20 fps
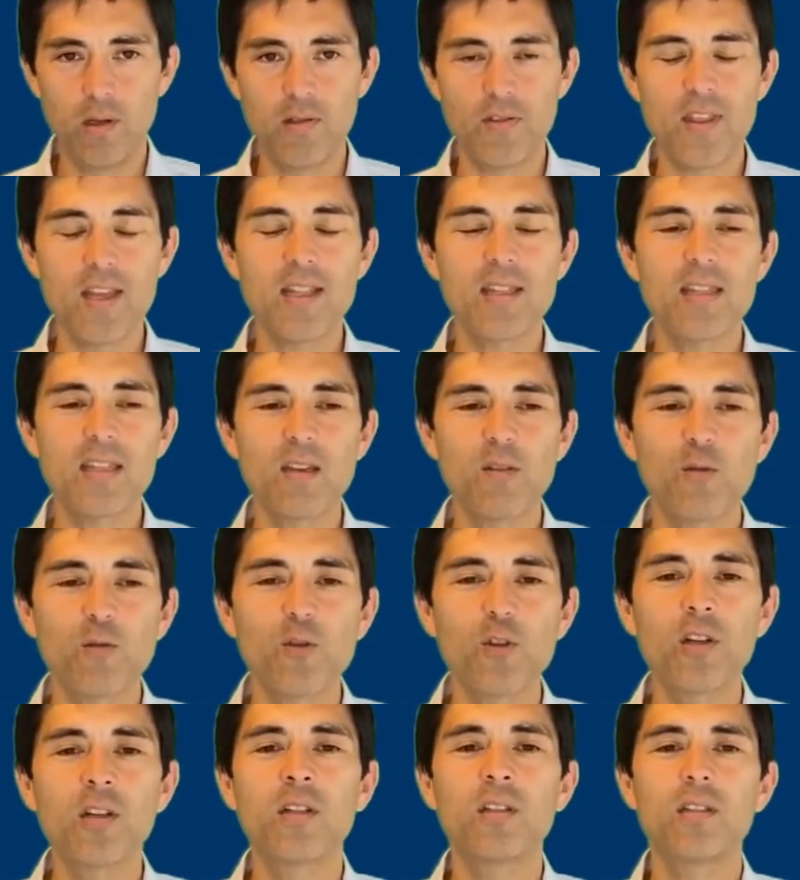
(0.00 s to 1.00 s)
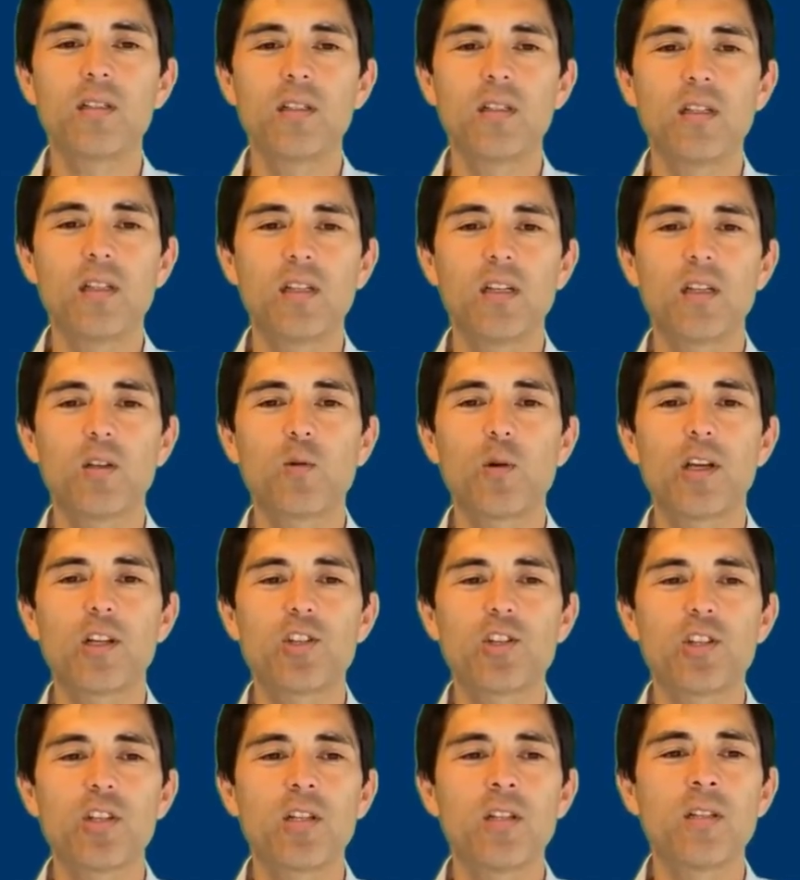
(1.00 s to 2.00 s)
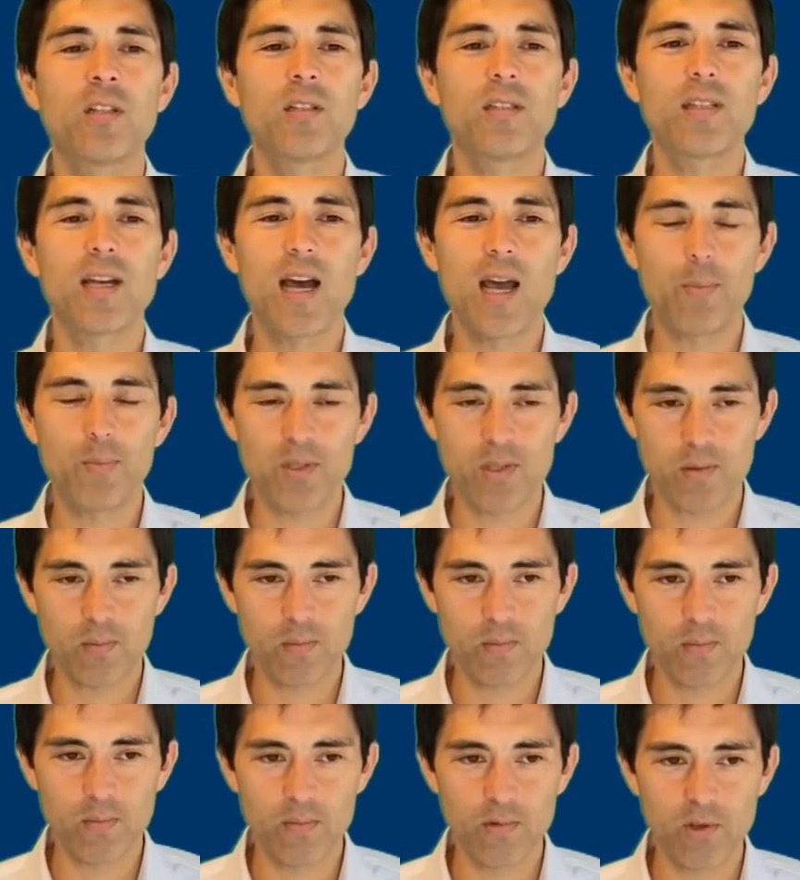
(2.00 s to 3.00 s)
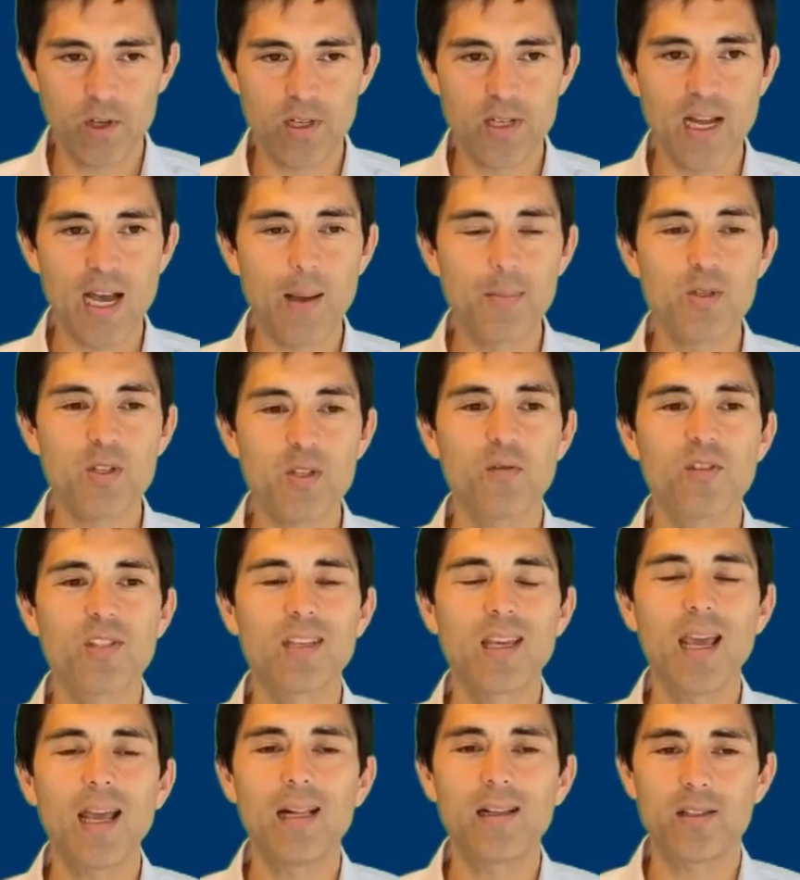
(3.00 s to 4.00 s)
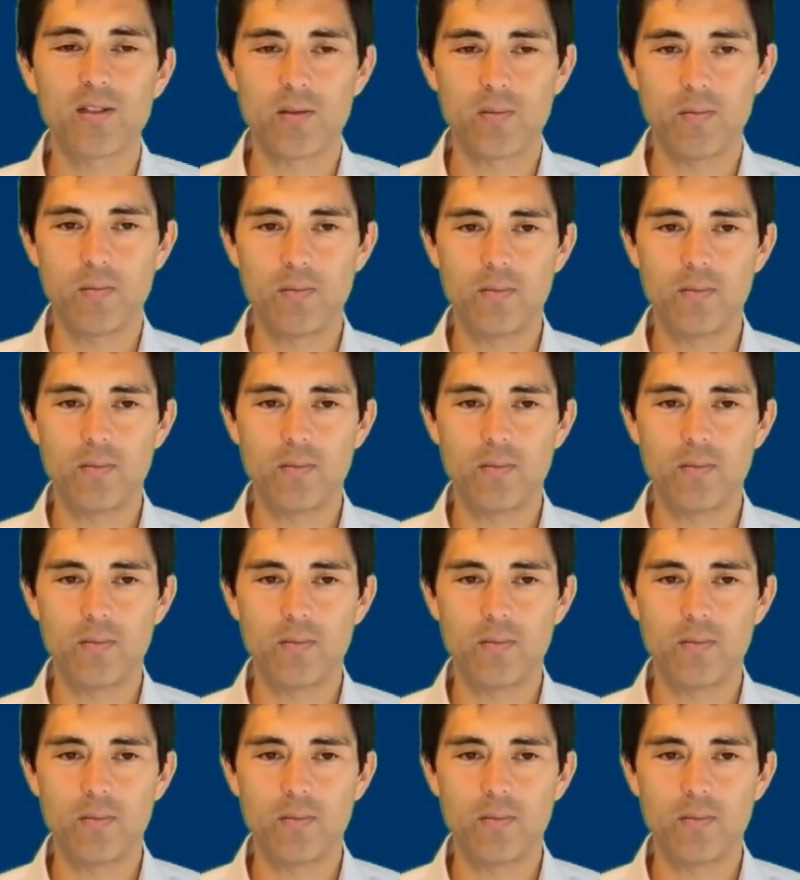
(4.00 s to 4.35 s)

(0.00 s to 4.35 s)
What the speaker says: There are different question types or types of scales.